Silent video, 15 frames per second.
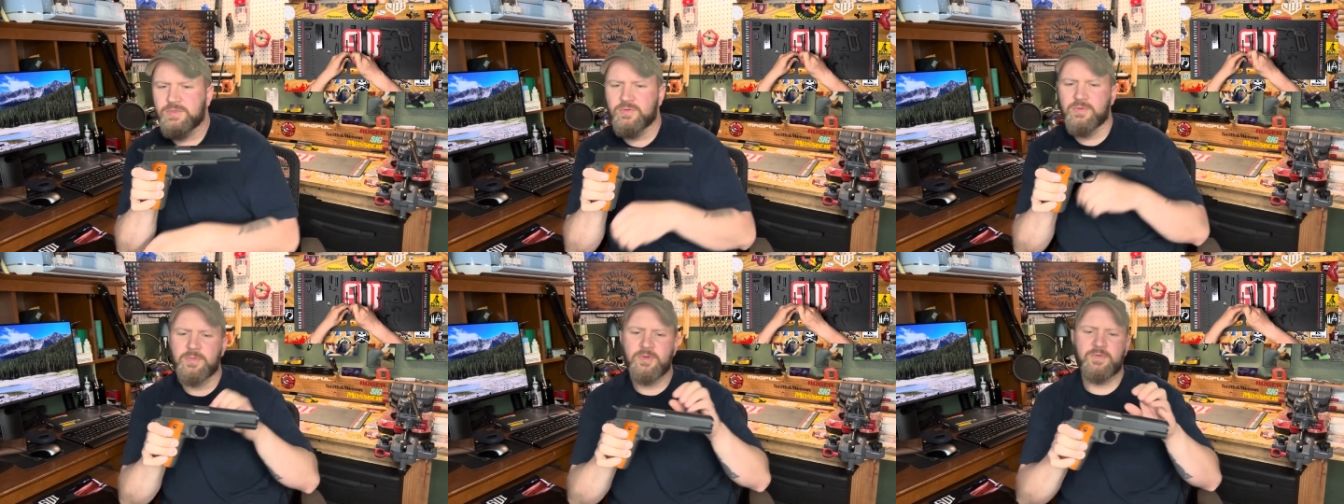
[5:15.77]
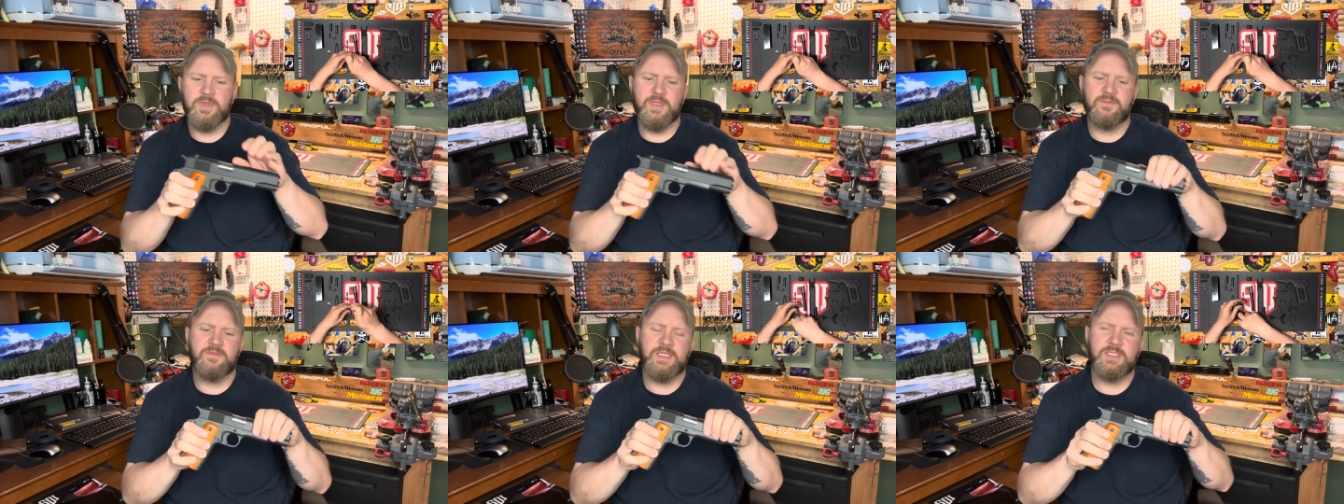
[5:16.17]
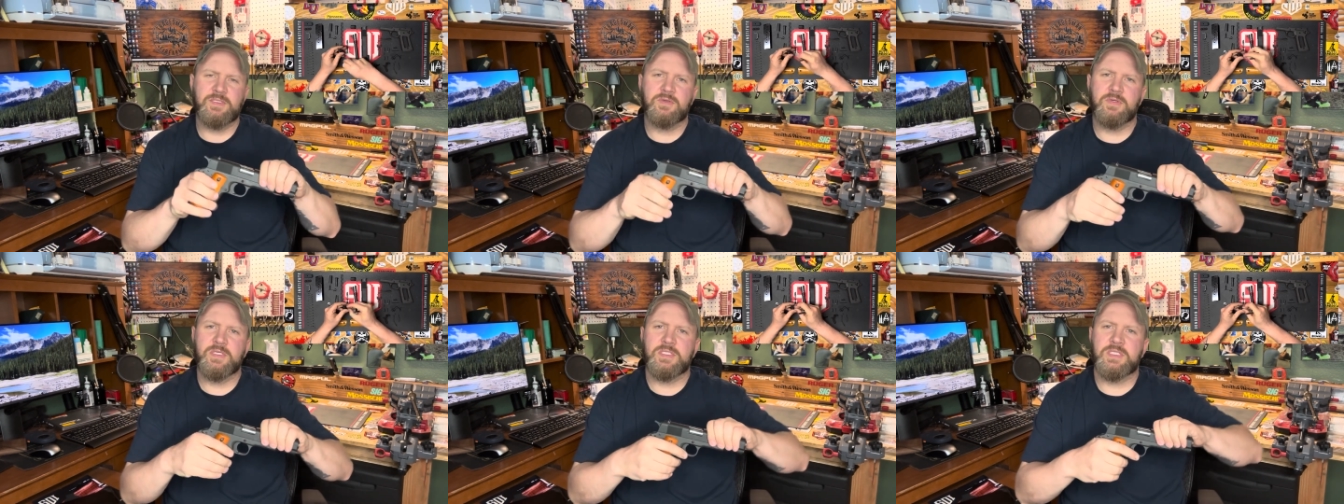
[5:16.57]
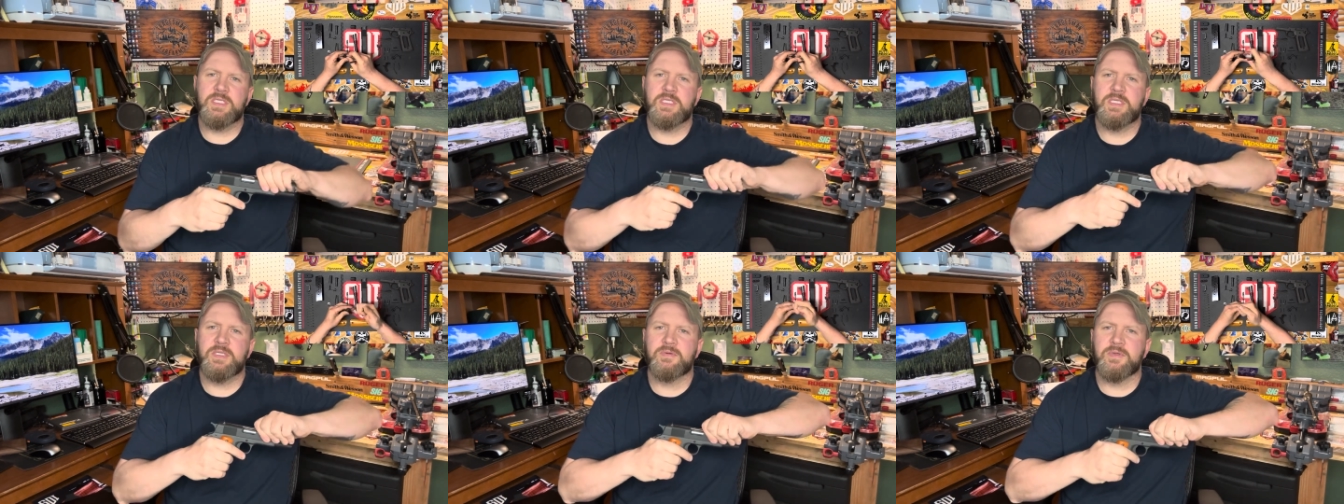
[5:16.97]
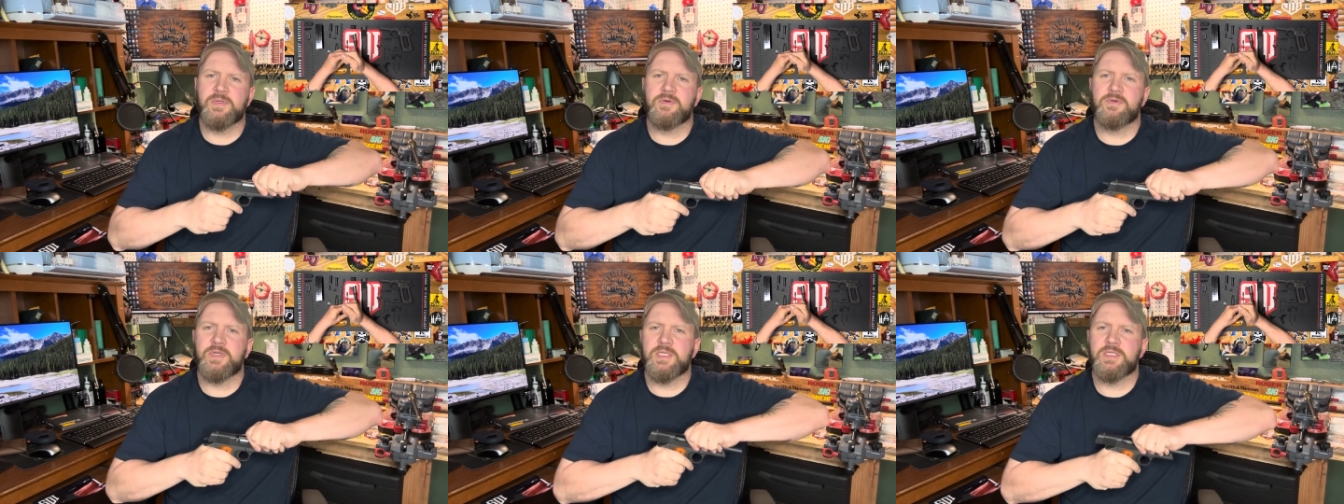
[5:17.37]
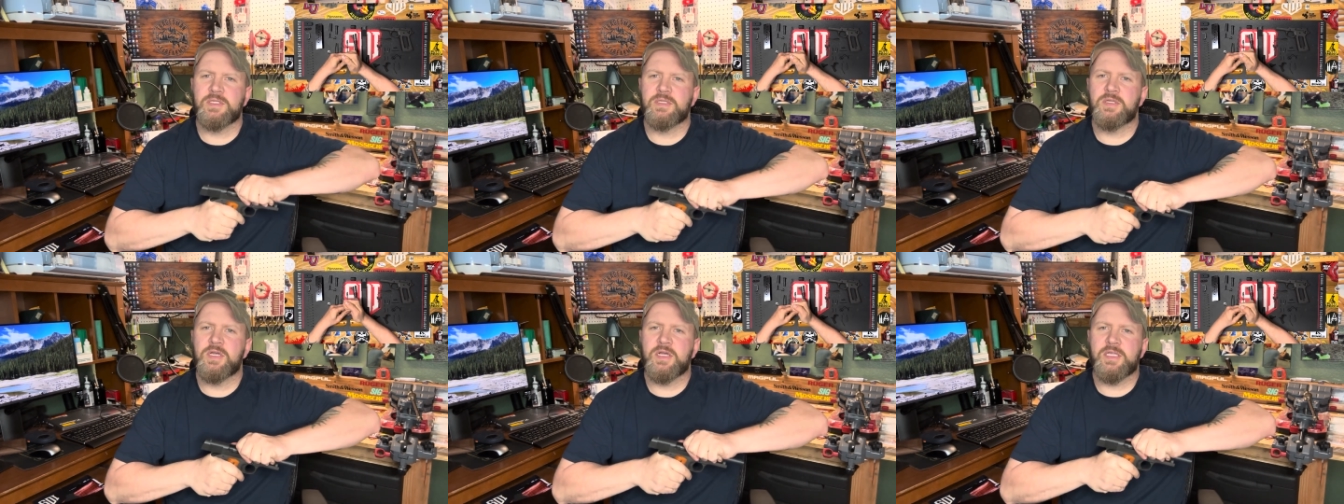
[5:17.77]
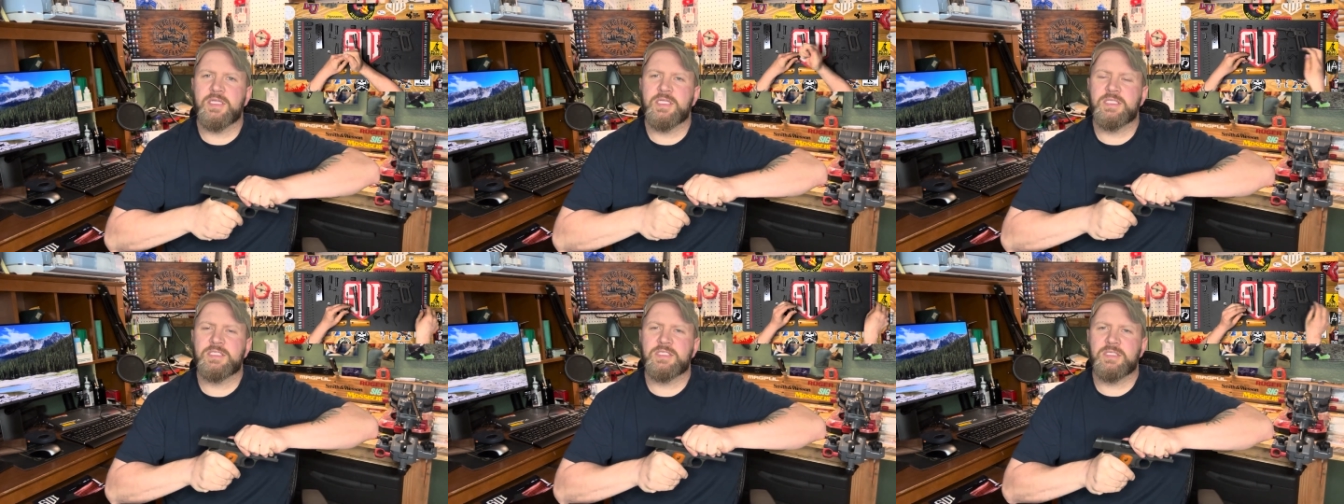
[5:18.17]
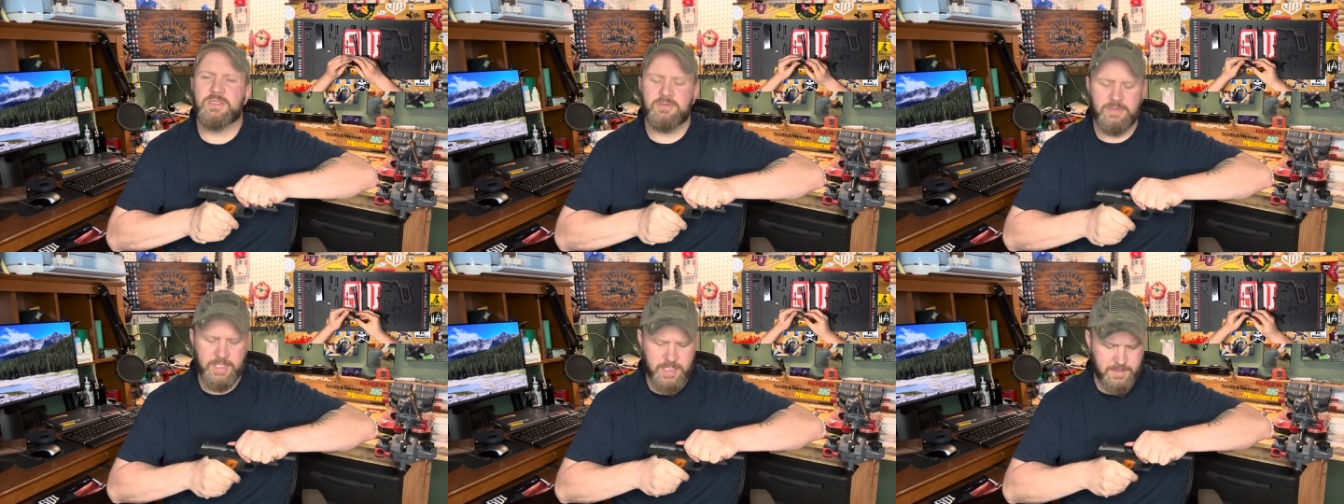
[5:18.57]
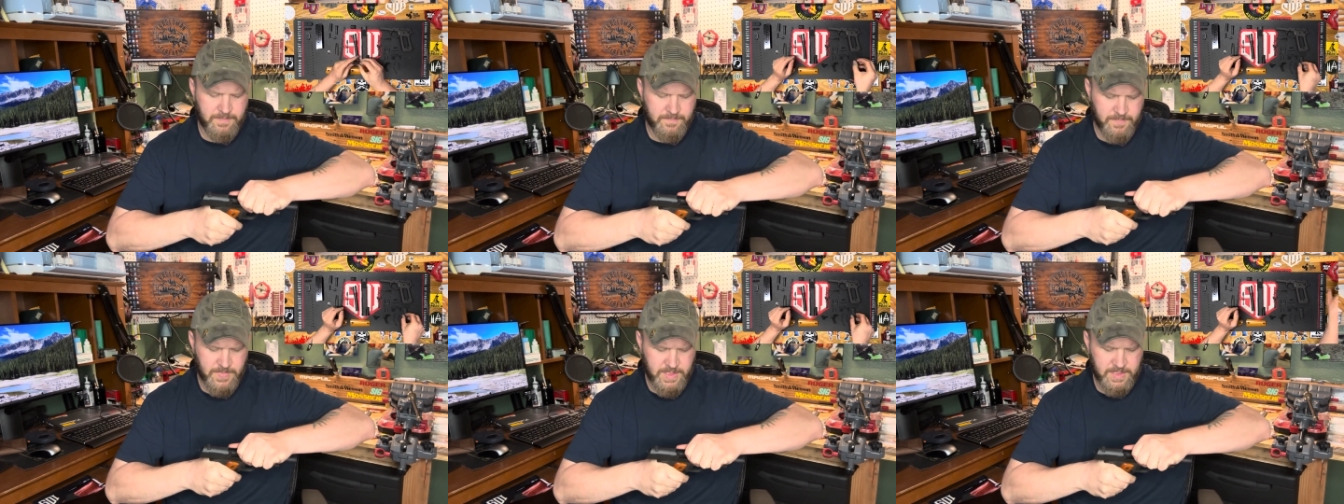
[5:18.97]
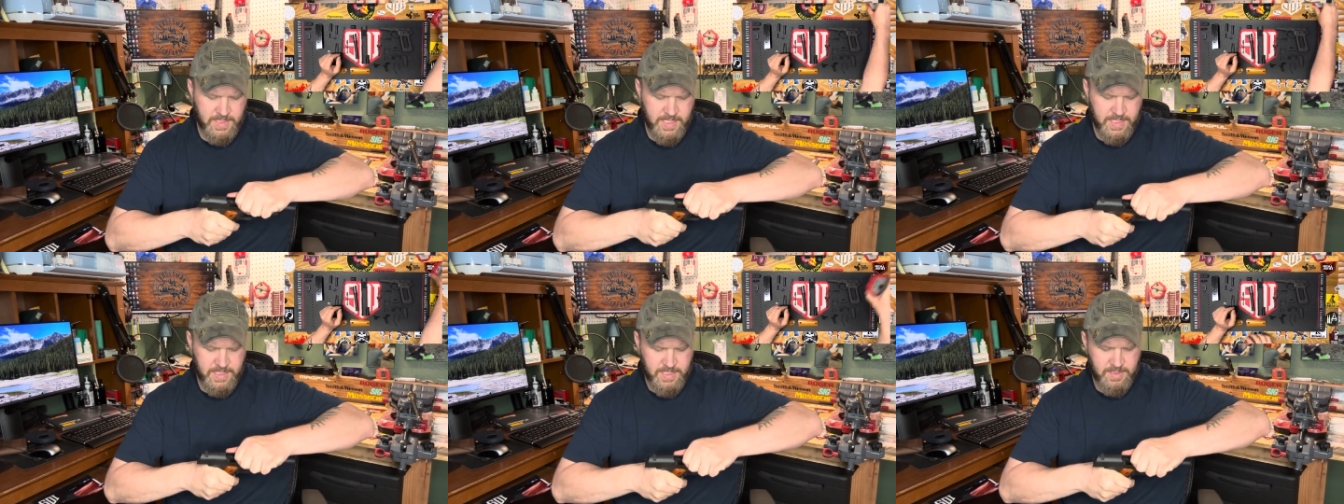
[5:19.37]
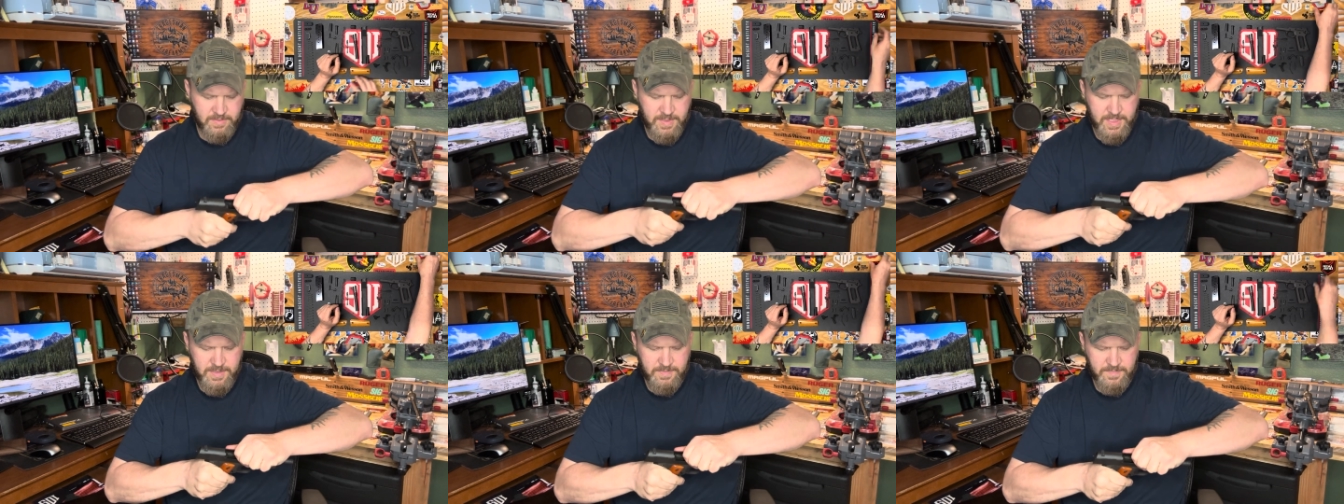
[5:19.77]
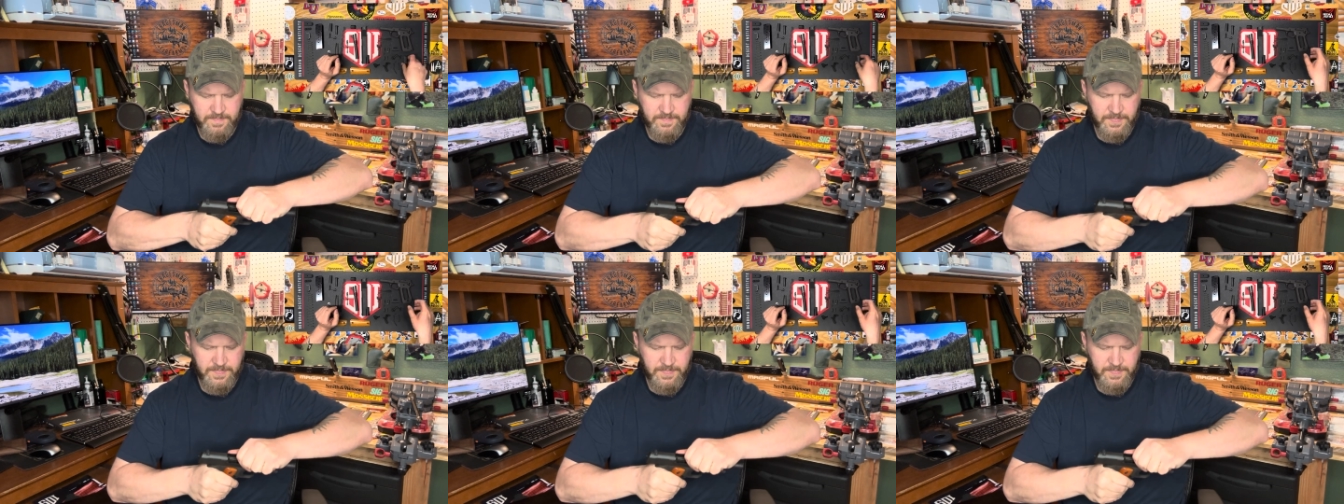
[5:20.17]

so removing the feed source, we're going to lock this to the rear, slide to the rear.